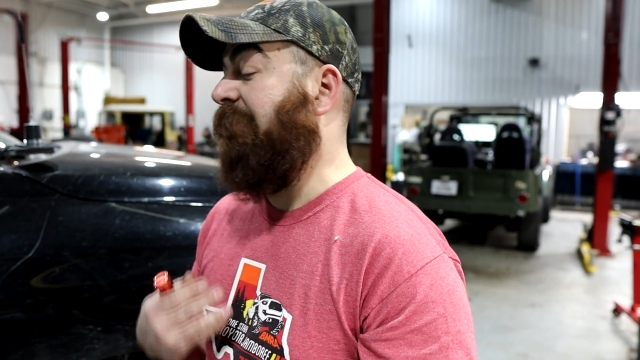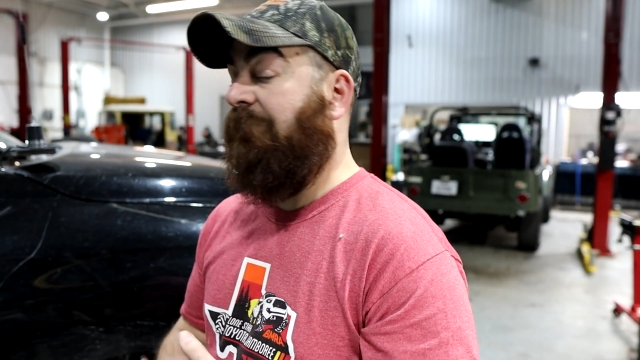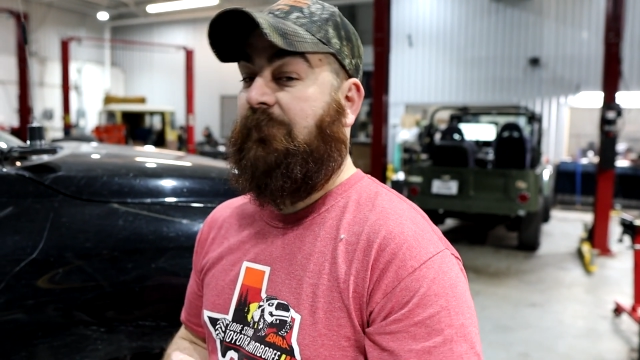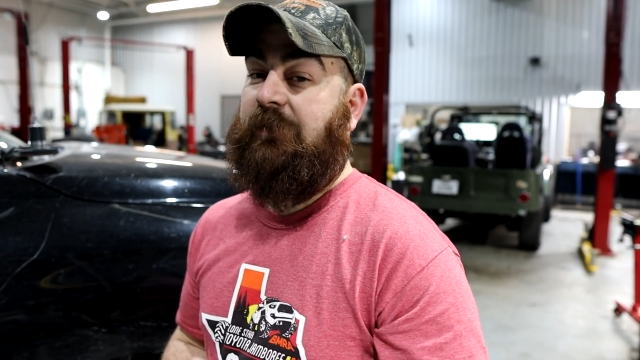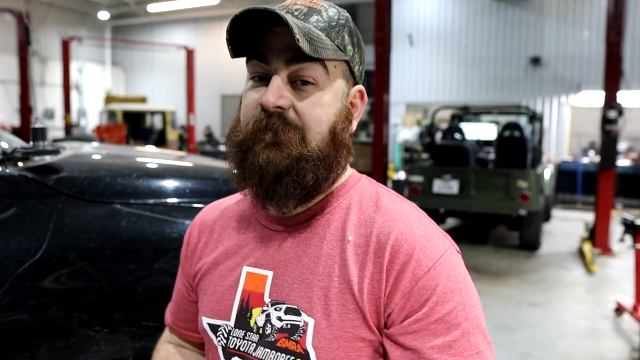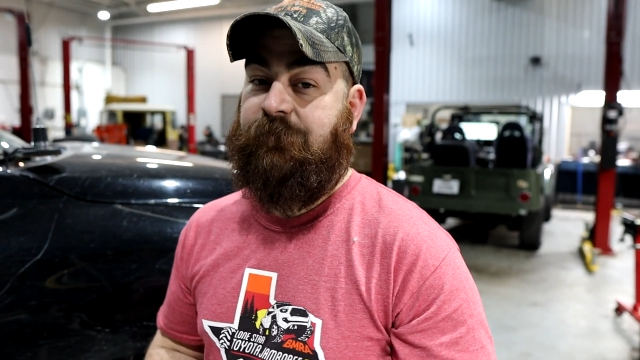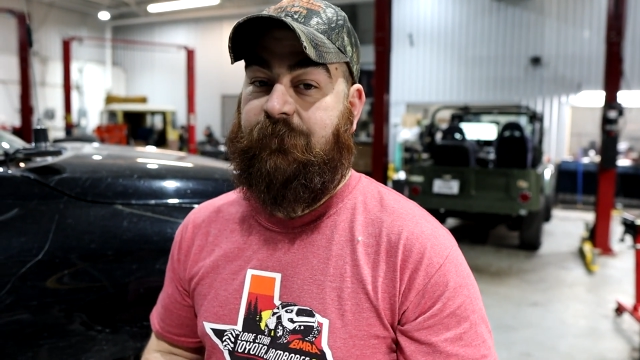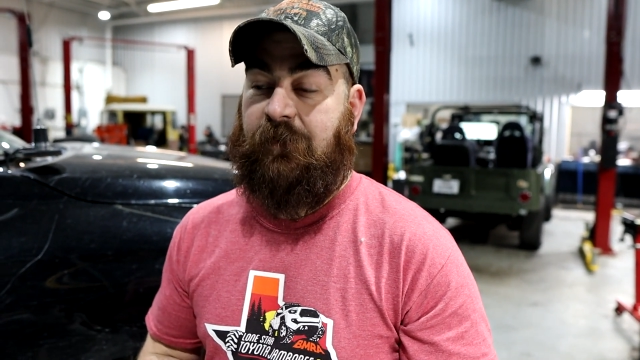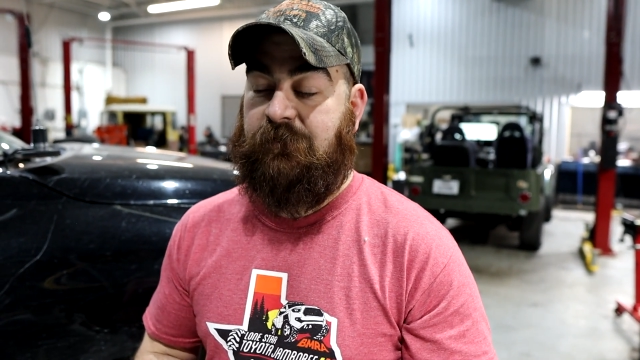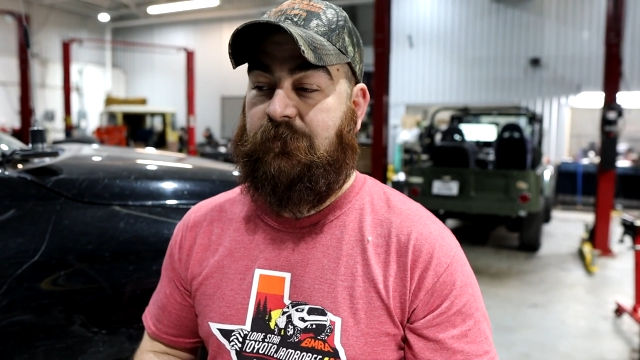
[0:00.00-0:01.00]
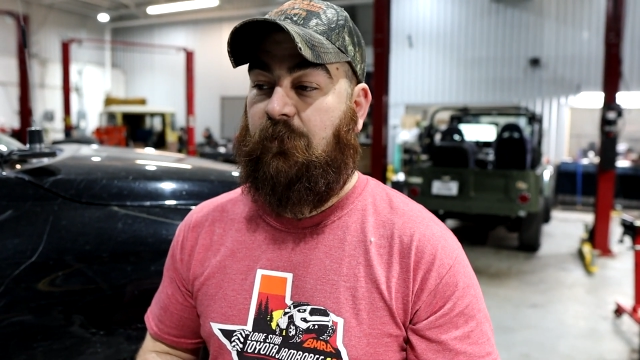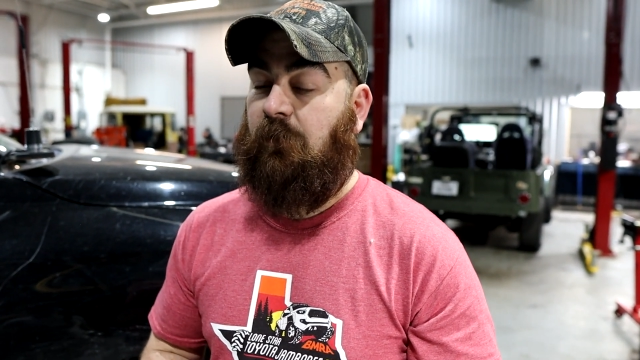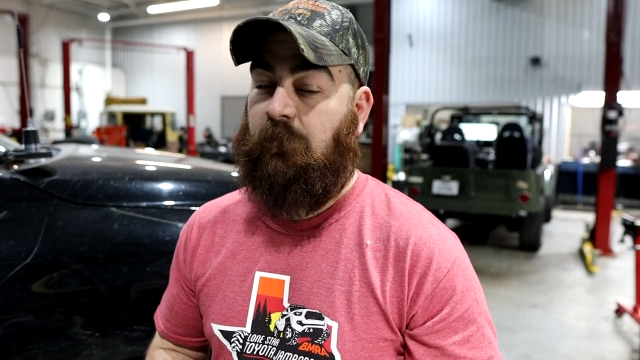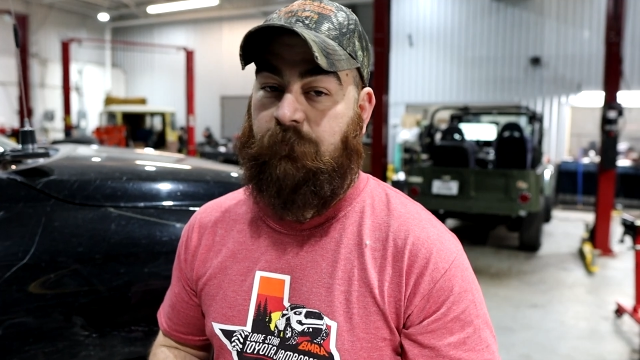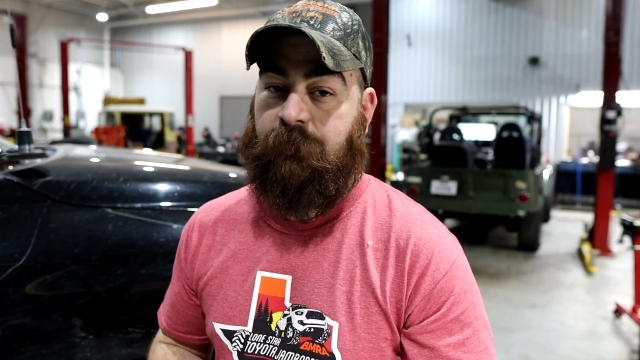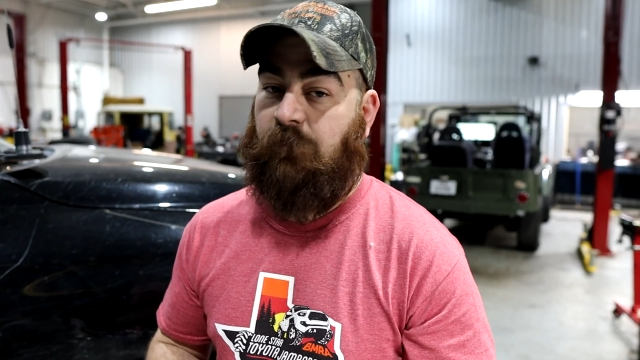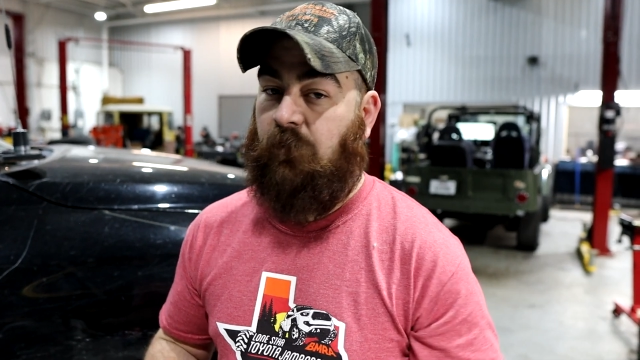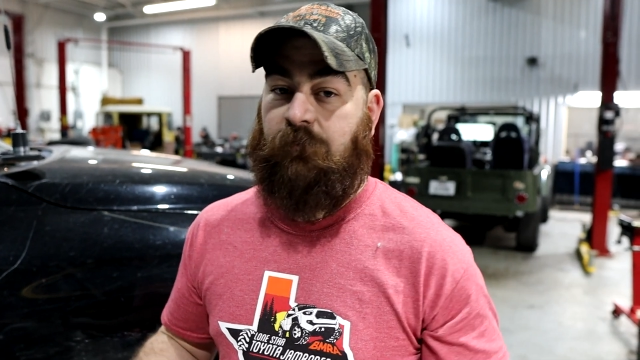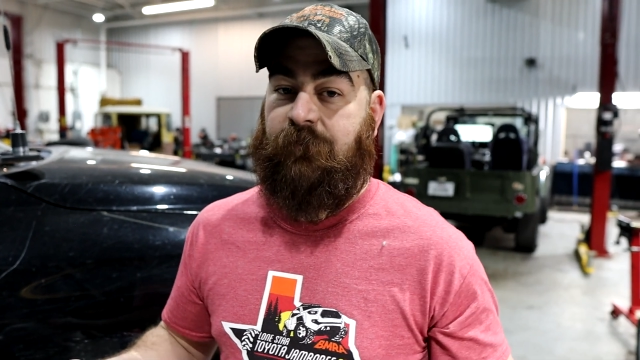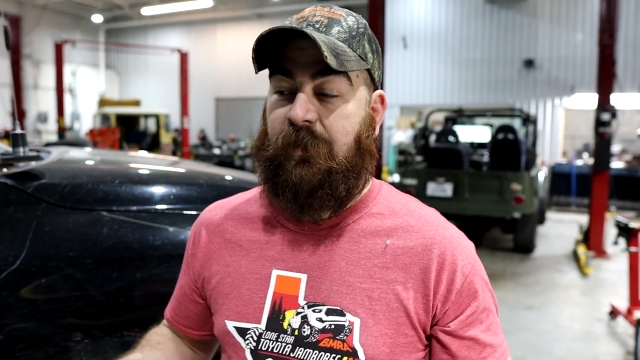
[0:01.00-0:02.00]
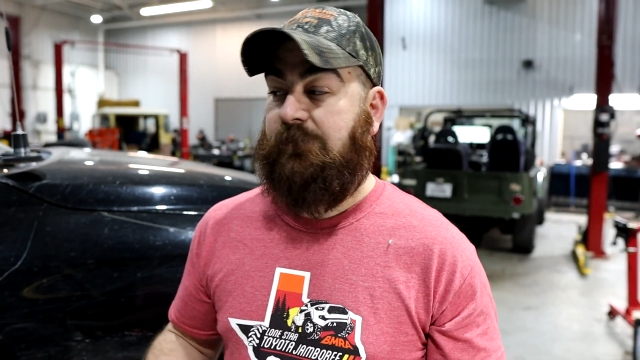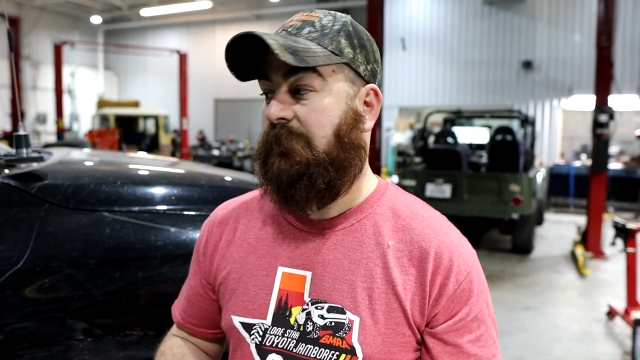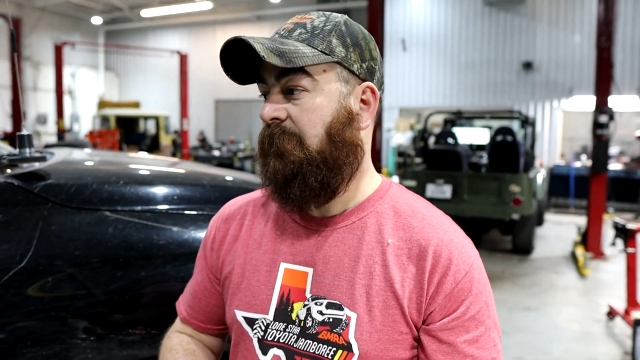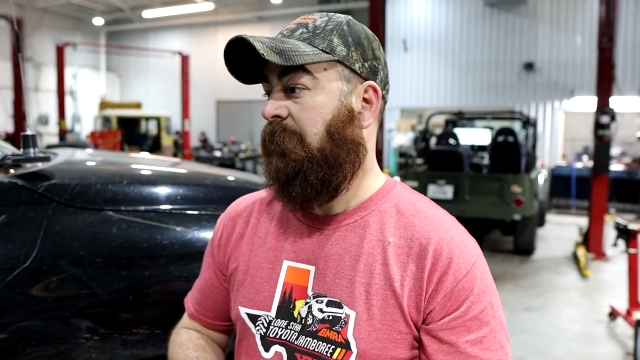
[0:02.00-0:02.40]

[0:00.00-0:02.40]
definitely has affected all of that.